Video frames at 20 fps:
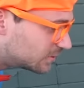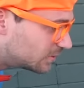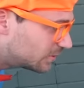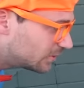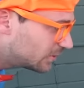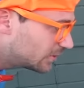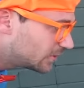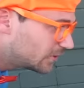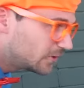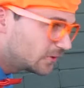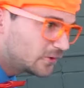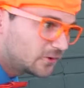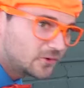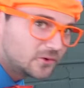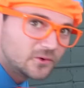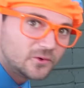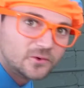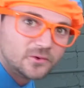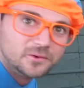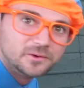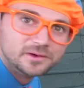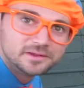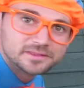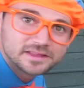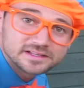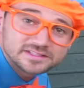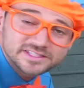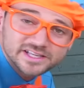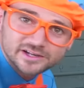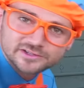Ooh,
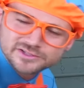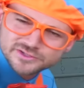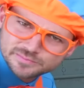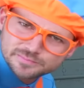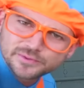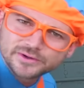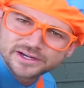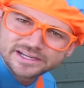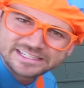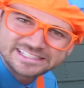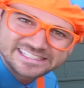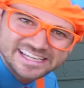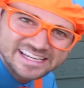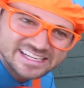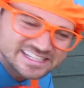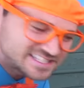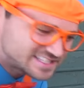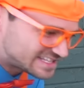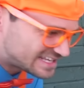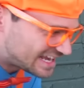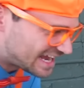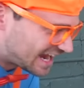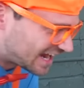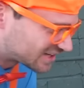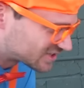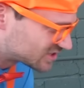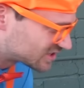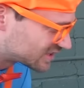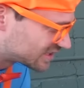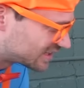that sounds pretty tasty,
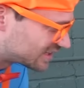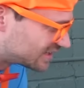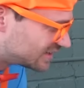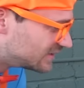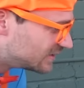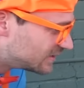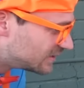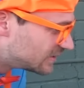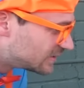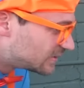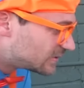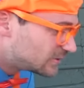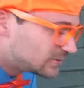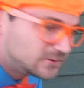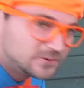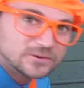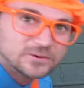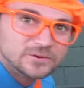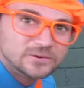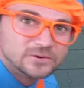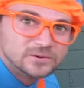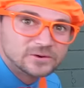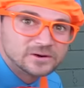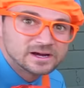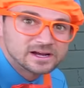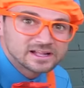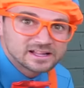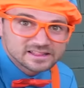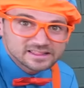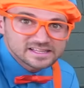actually. Ooh.
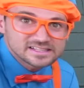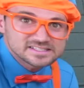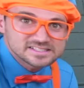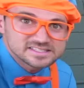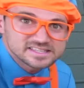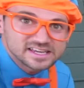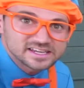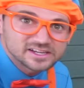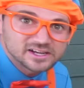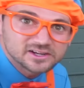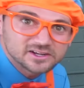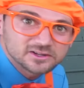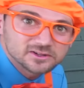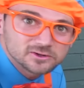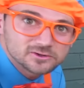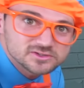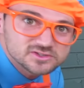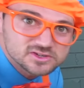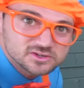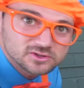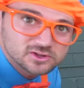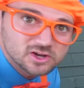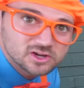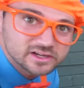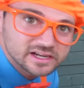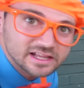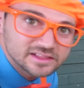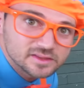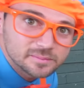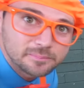Let's take a closer
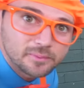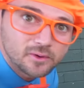look at the